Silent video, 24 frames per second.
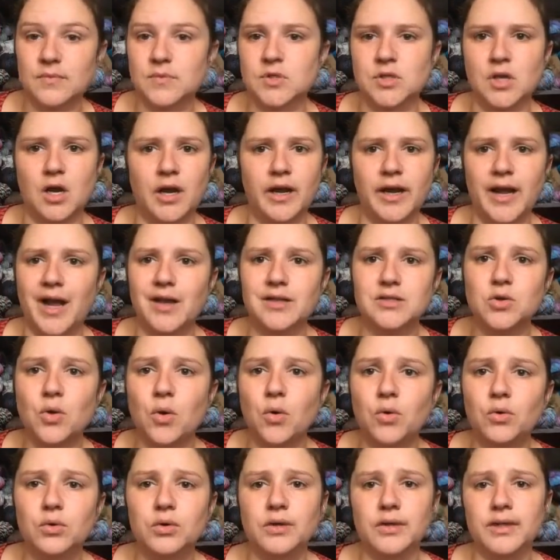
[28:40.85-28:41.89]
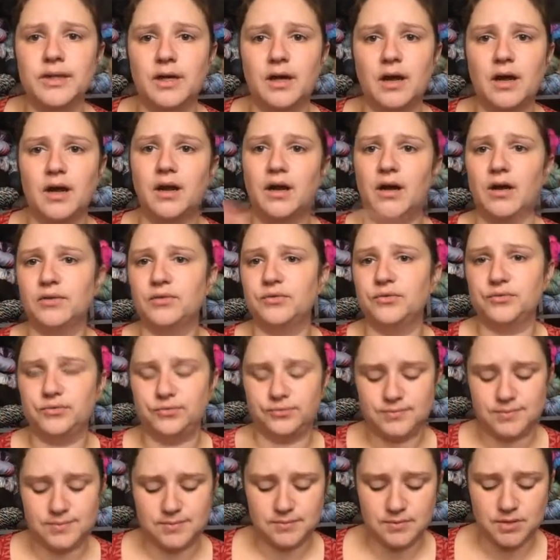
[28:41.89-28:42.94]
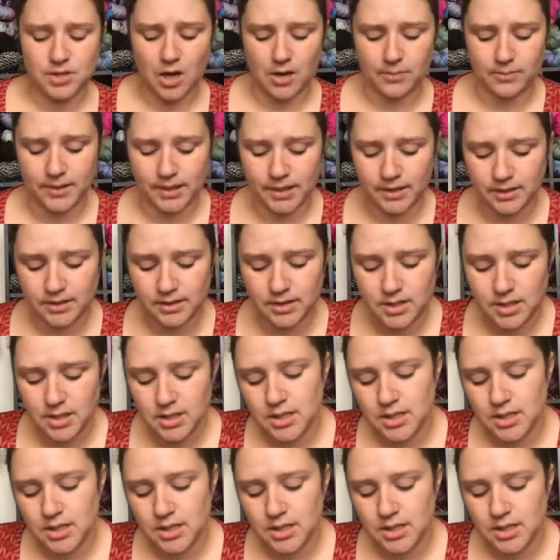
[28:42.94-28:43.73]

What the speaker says: Sorry, I totally got off topic.